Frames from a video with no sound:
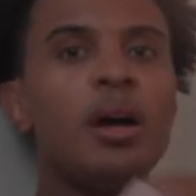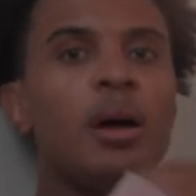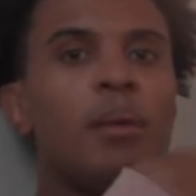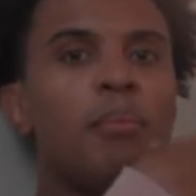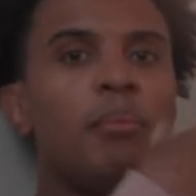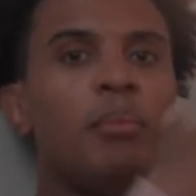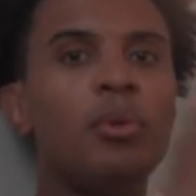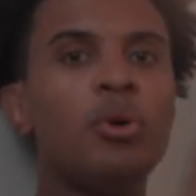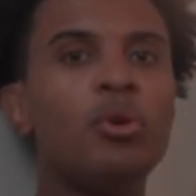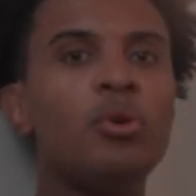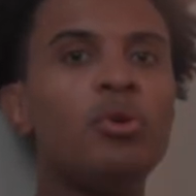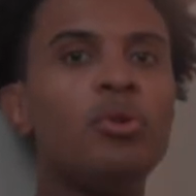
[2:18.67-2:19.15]

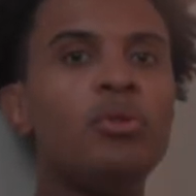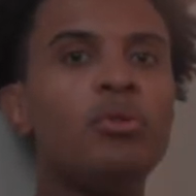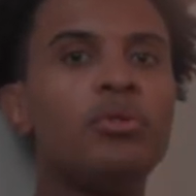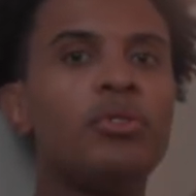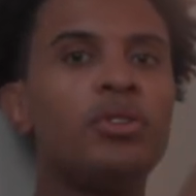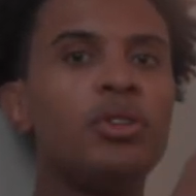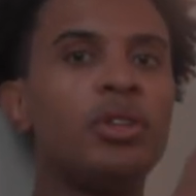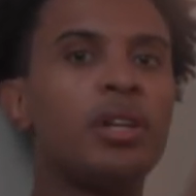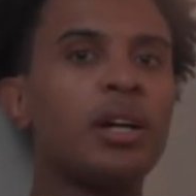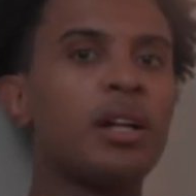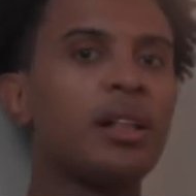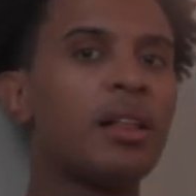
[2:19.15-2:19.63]
moved
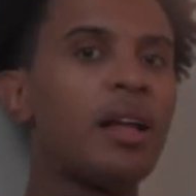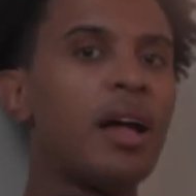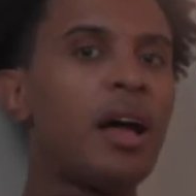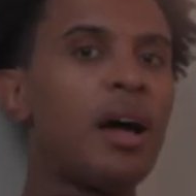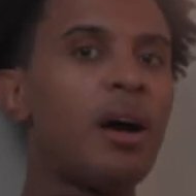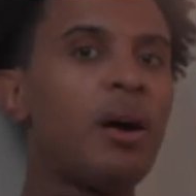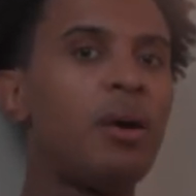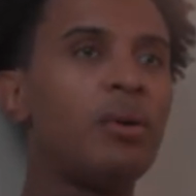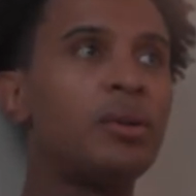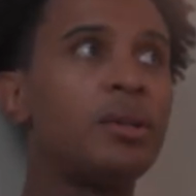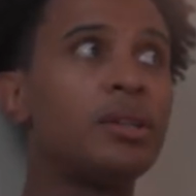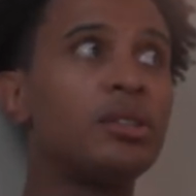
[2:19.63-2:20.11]
to the
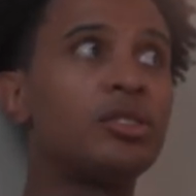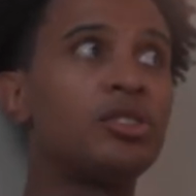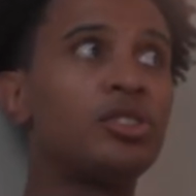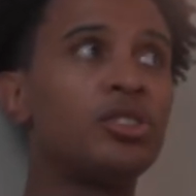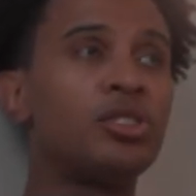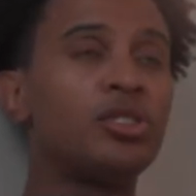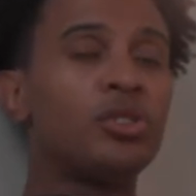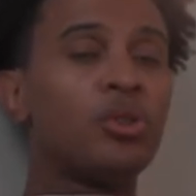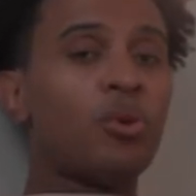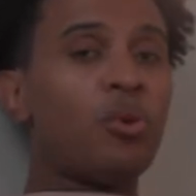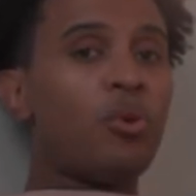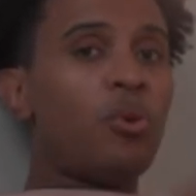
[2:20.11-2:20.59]
cloud,
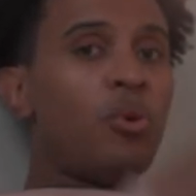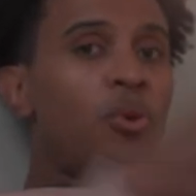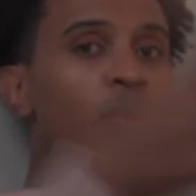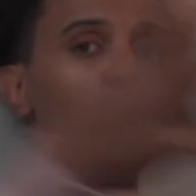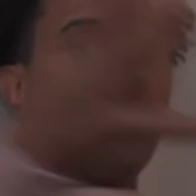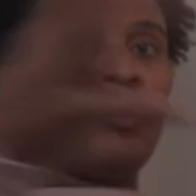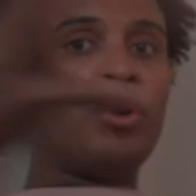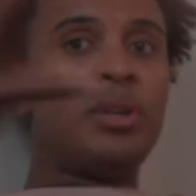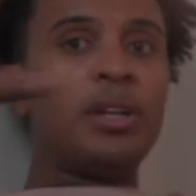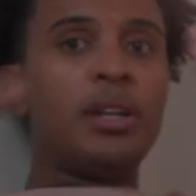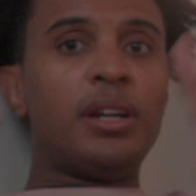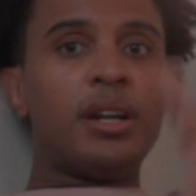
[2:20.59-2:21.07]

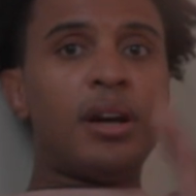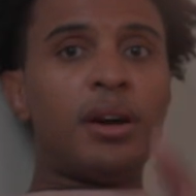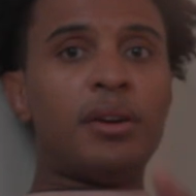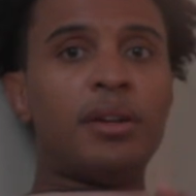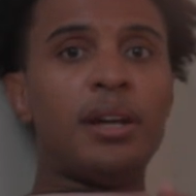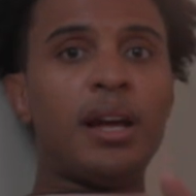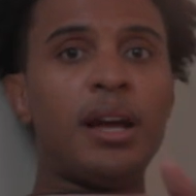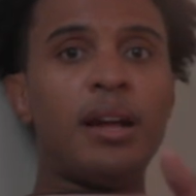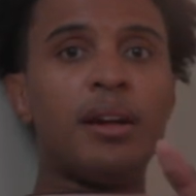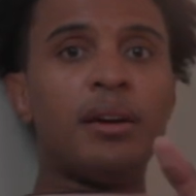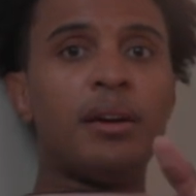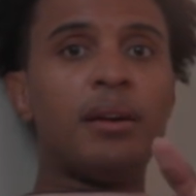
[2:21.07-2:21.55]
so did our
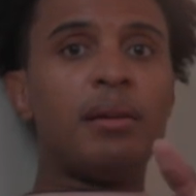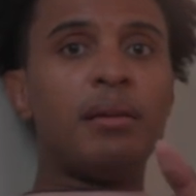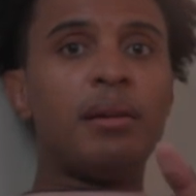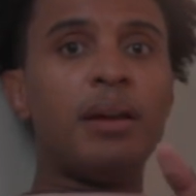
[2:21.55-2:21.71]
data.